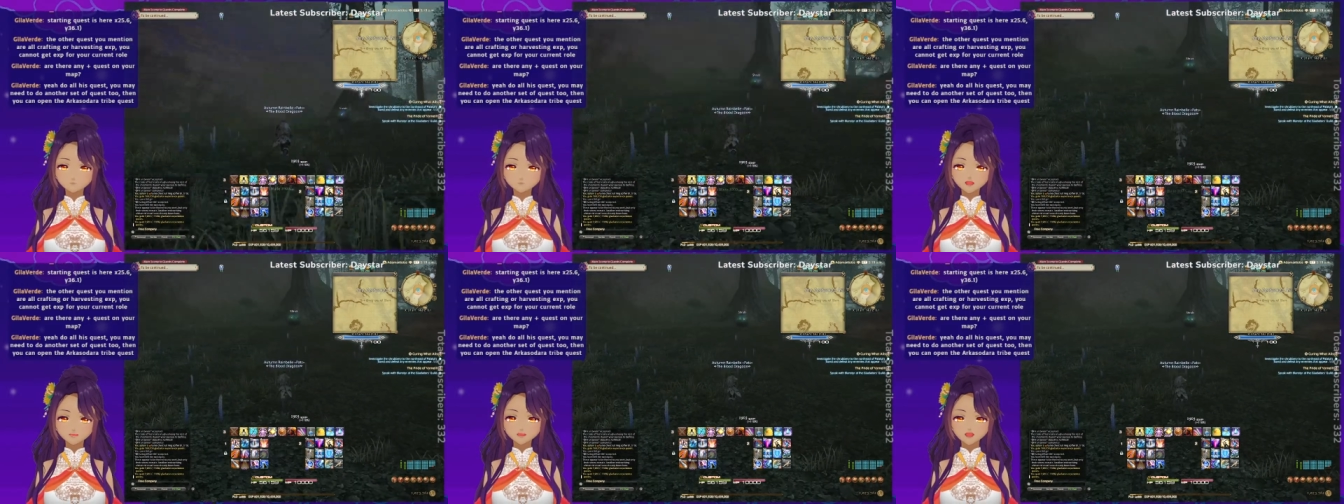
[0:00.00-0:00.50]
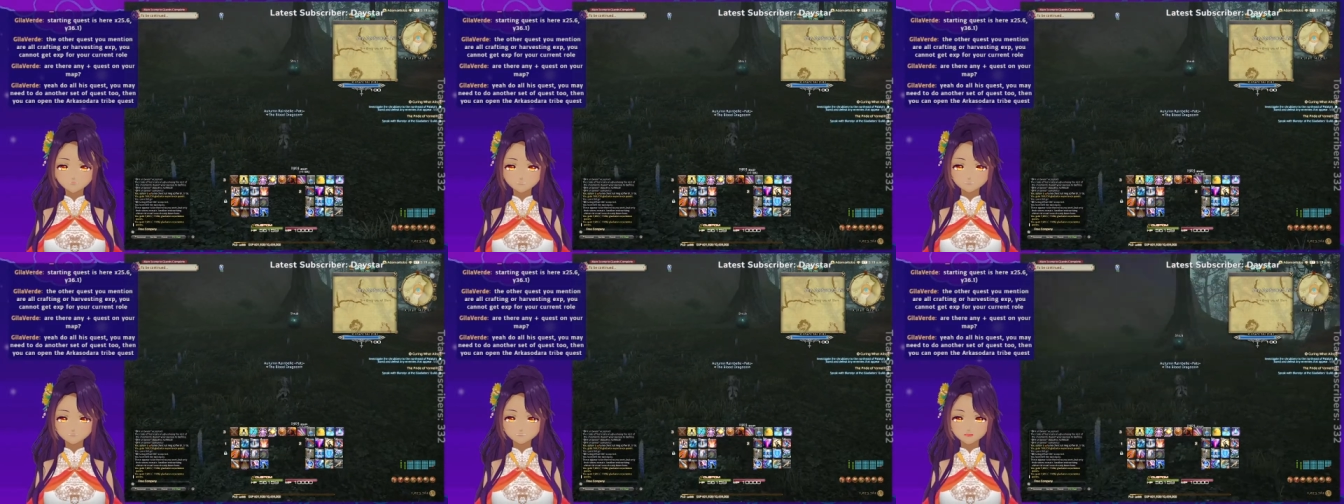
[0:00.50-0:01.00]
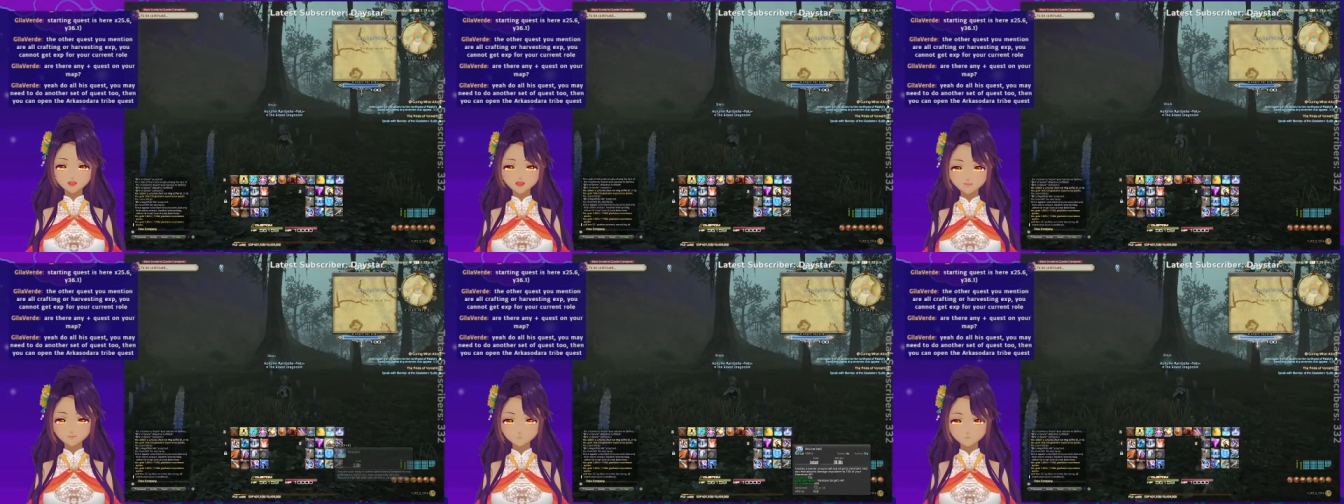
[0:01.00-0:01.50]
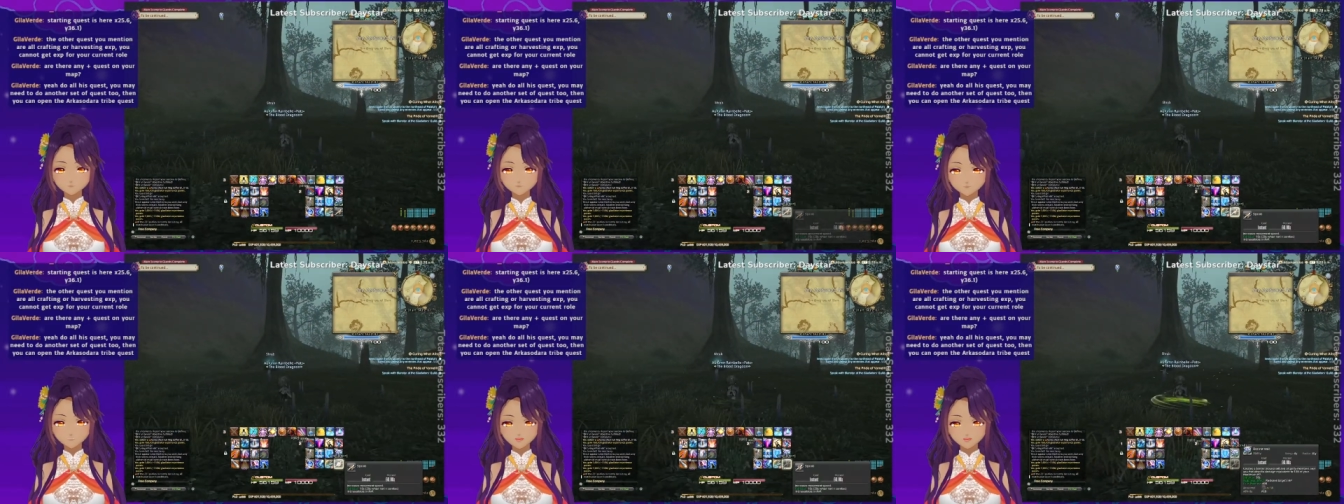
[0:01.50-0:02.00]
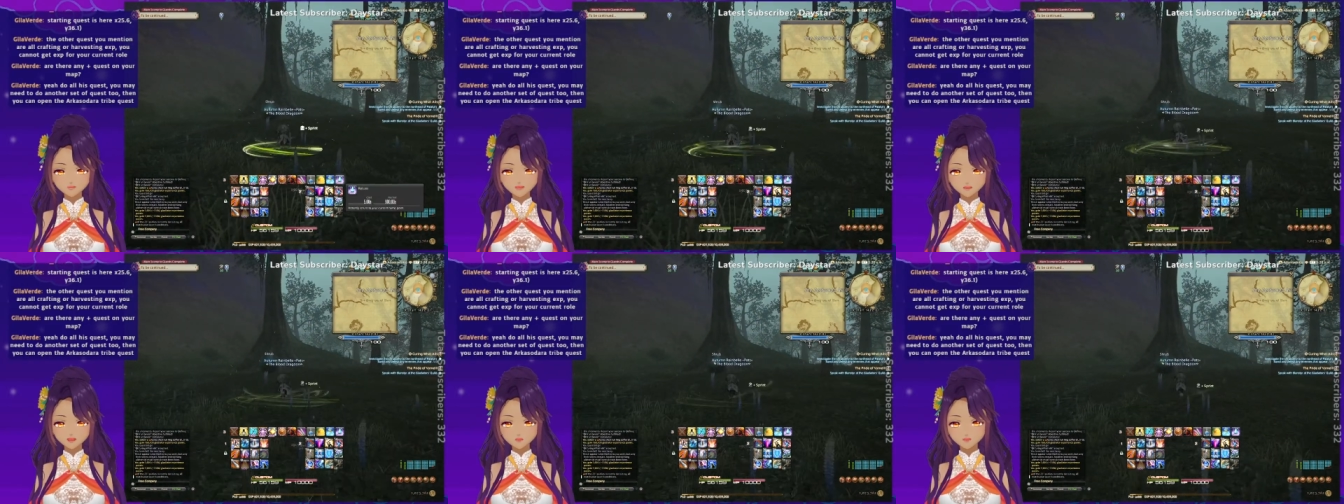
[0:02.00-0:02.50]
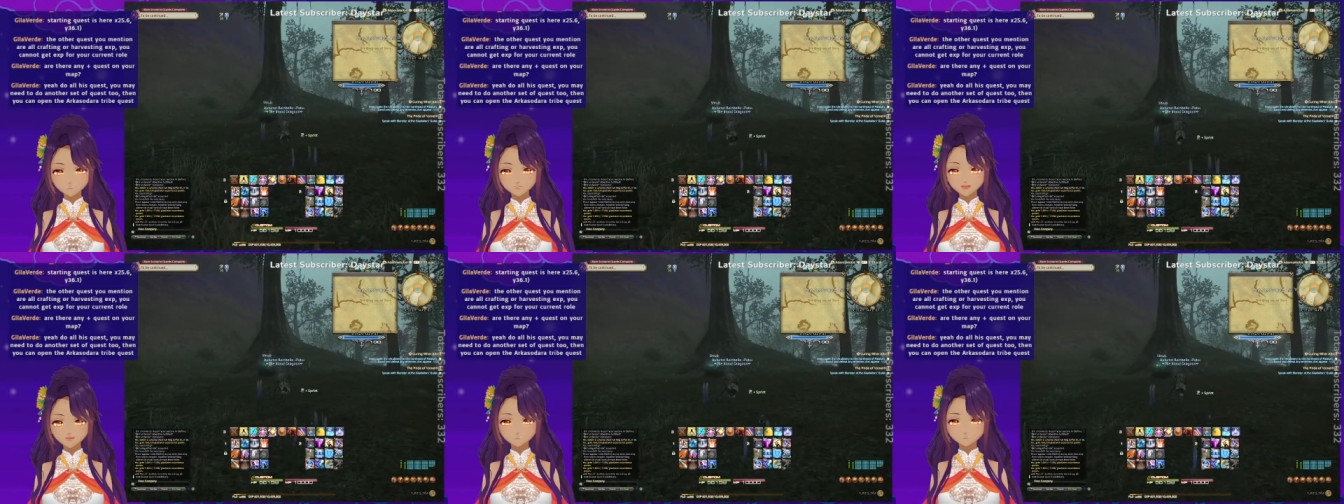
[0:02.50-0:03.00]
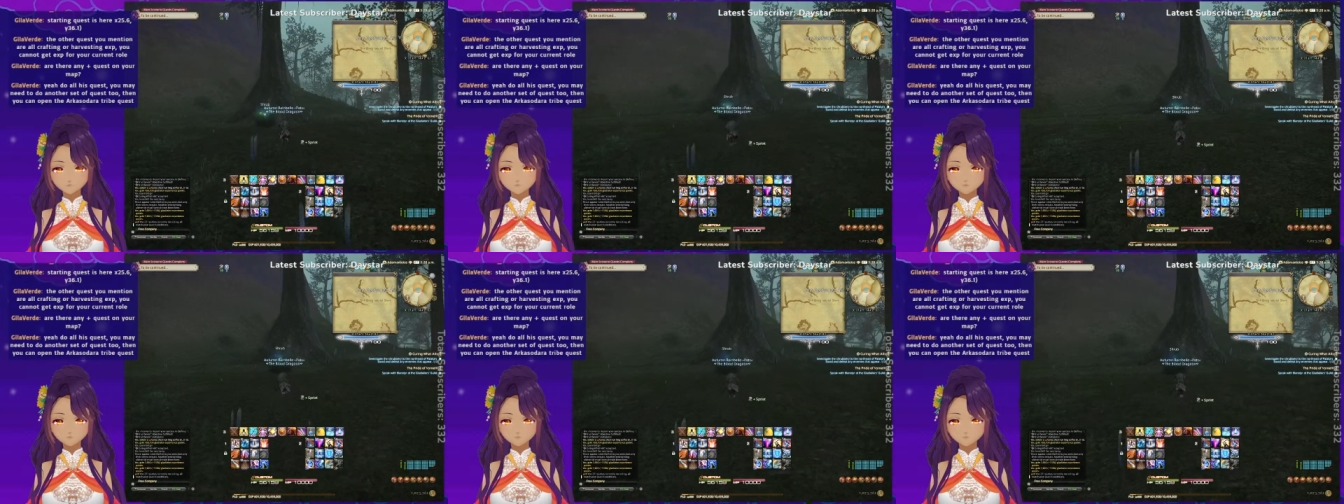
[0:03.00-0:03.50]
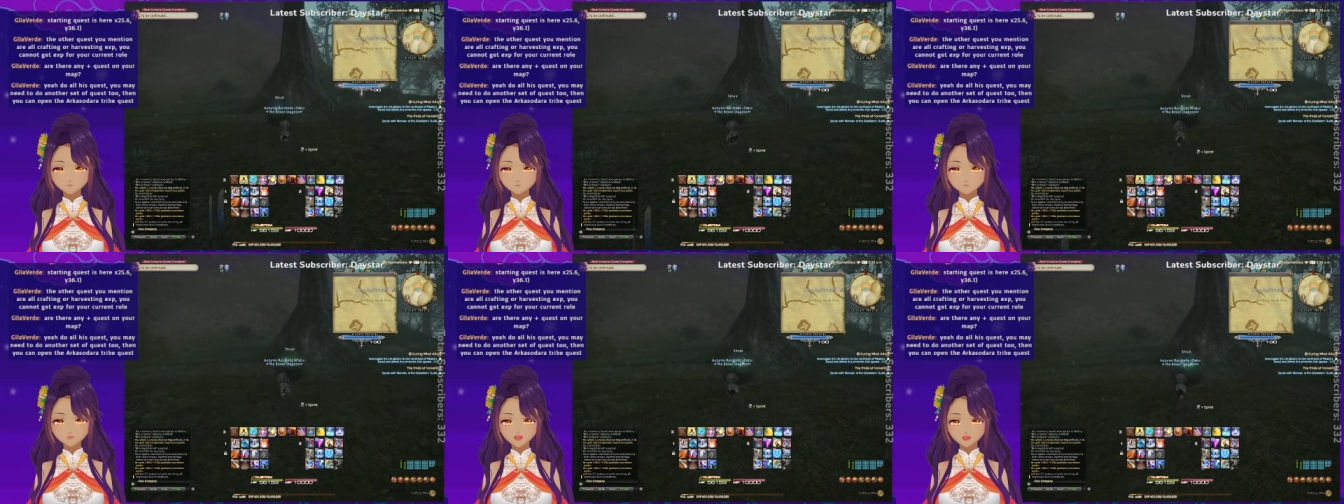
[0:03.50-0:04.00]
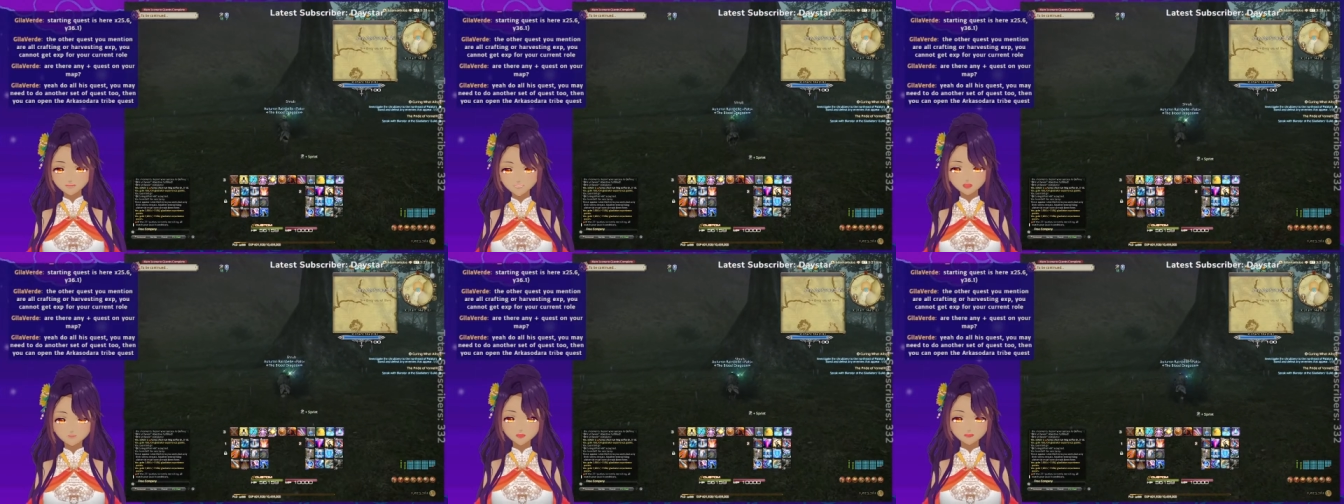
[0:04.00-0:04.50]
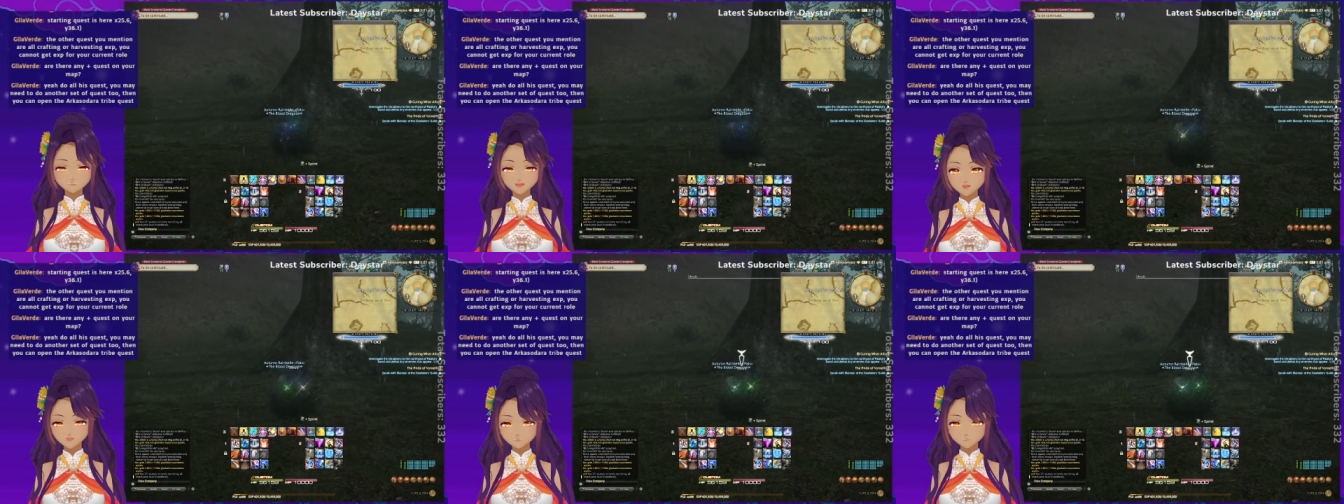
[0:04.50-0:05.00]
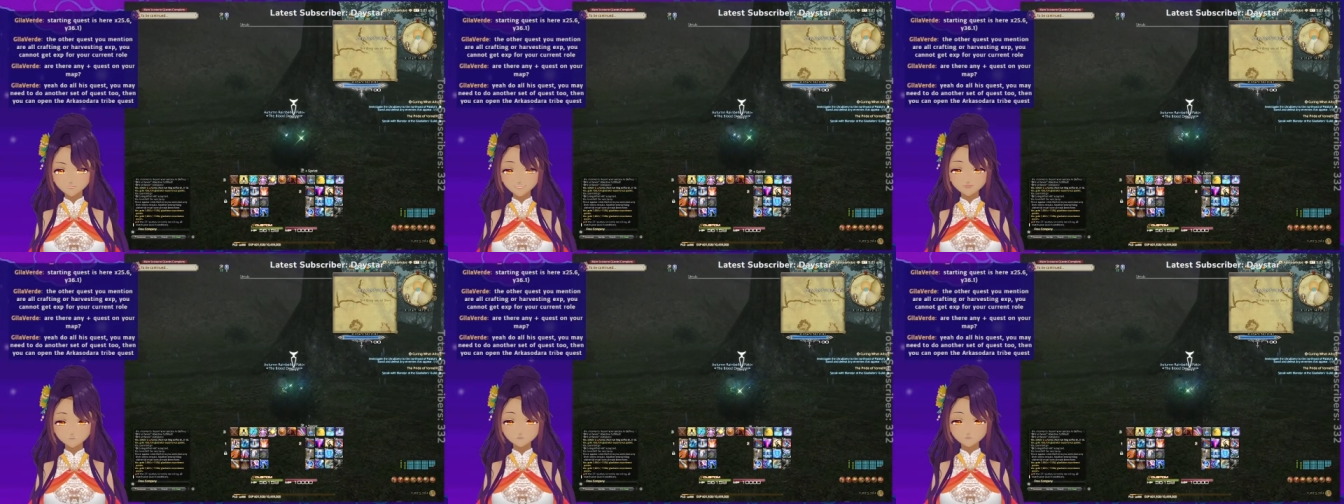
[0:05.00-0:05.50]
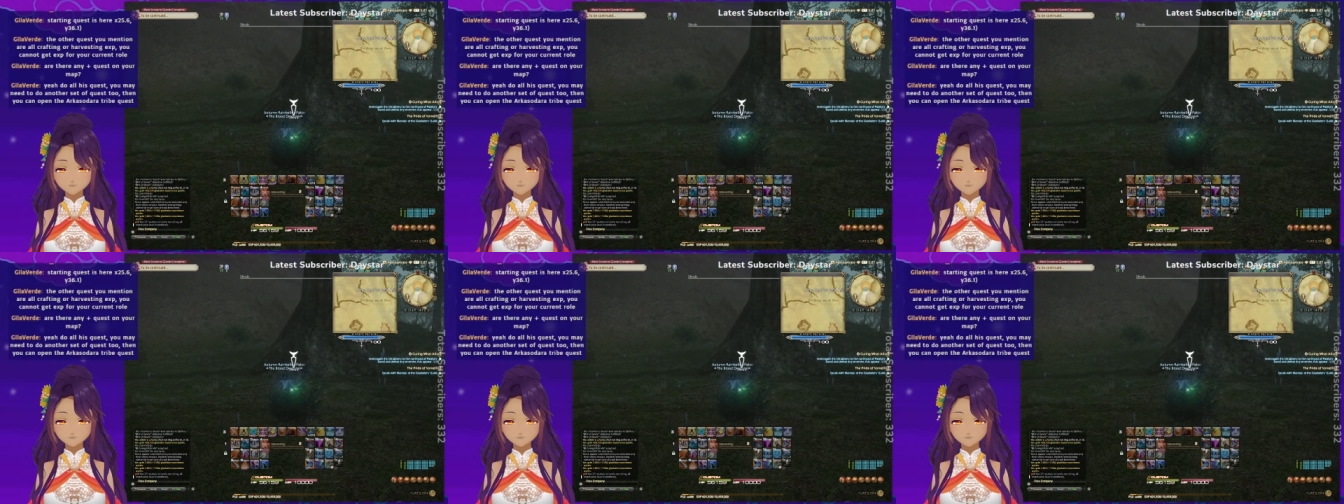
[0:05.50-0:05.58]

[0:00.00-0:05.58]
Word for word: Not much, but at least I got rid of the snakes. The big old giant snakes.